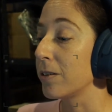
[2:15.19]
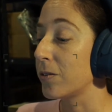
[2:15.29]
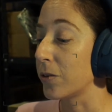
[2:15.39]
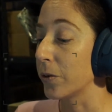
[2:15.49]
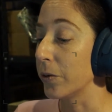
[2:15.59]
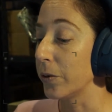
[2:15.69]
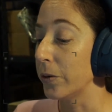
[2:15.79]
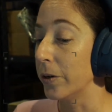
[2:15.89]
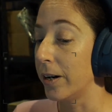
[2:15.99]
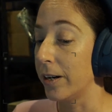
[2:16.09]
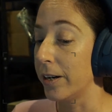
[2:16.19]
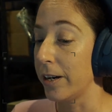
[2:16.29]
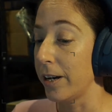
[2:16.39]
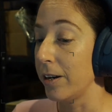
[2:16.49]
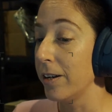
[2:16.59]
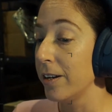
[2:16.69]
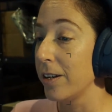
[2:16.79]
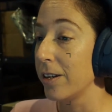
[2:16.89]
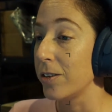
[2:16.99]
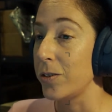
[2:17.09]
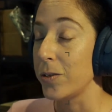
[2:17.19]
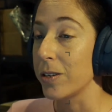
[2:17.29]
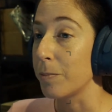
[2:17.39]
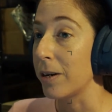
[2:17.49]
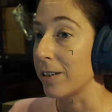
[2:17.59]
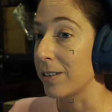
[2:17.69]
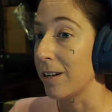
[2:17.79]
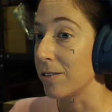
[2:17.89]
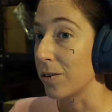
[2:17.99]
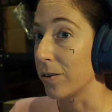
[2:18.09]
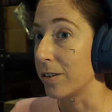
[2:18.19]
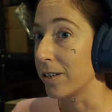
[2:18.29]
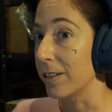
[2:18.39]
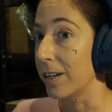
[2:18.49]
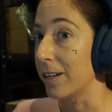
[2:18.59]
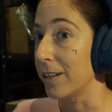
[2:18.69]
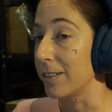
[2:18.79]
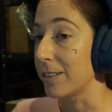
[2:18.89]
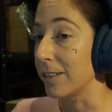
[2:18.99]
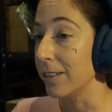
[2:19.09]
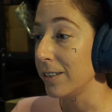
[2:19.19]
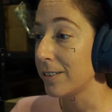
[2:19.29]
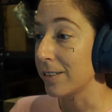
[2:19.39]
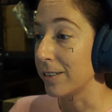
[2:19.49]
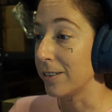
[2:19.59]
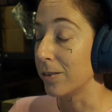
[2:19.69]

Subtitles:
So I took it back down to Honda and I said, listen,